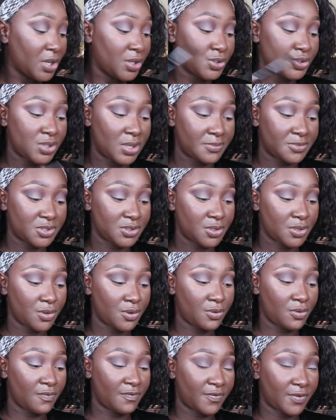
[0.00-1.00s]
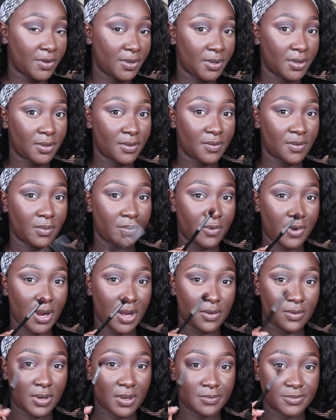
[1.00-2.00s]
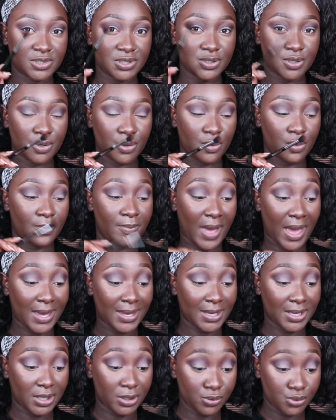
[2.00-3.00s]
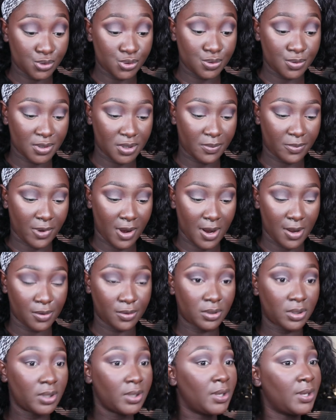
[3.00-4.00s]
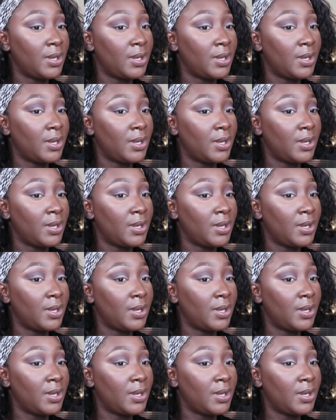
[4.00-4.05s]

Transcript: So I'm just gonna go over the brown, I'm just gonna go back into the brown,